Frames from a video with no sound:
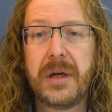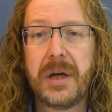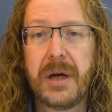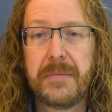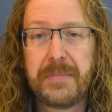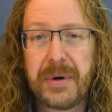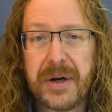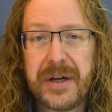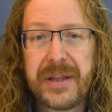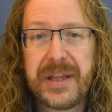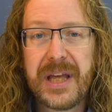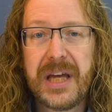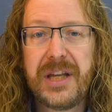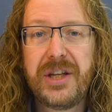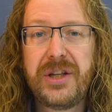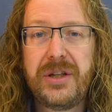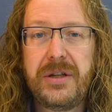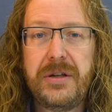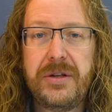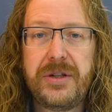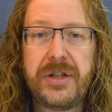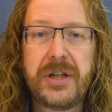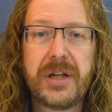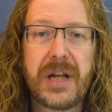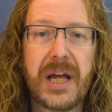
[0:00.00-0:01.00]
And by the end,
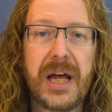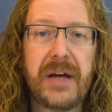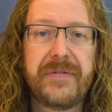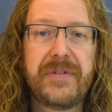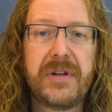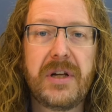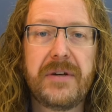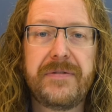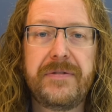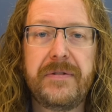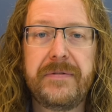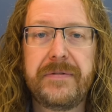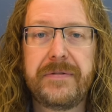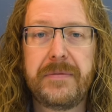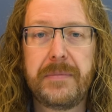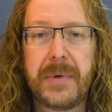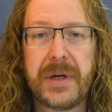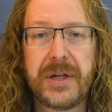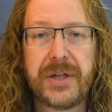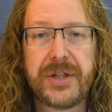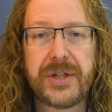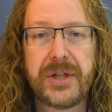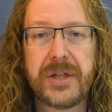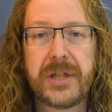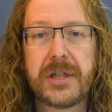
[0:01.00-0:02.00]
you should have enough
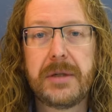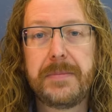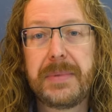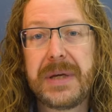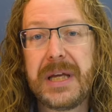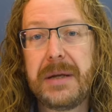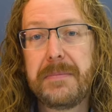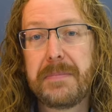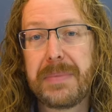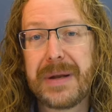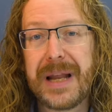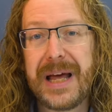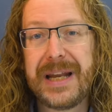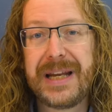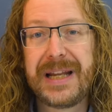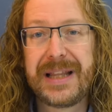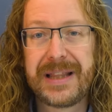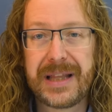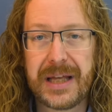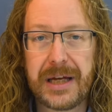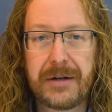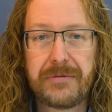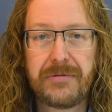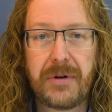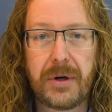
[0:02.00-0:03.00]
information to begin planning
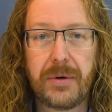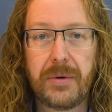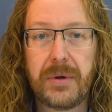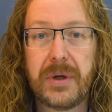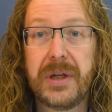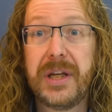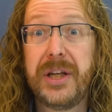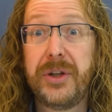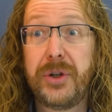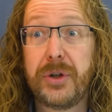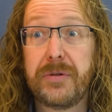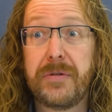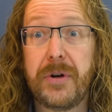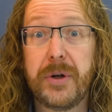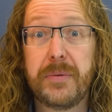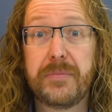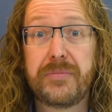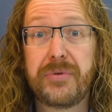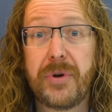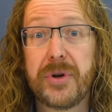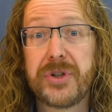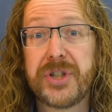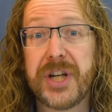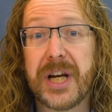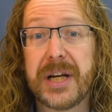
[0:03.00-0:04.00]
their role in your own
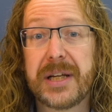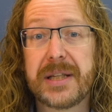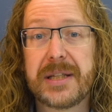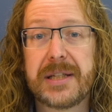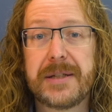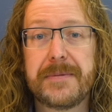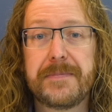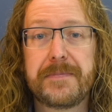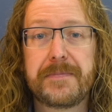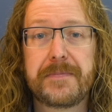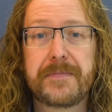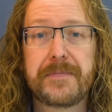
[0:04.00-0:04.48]
projects.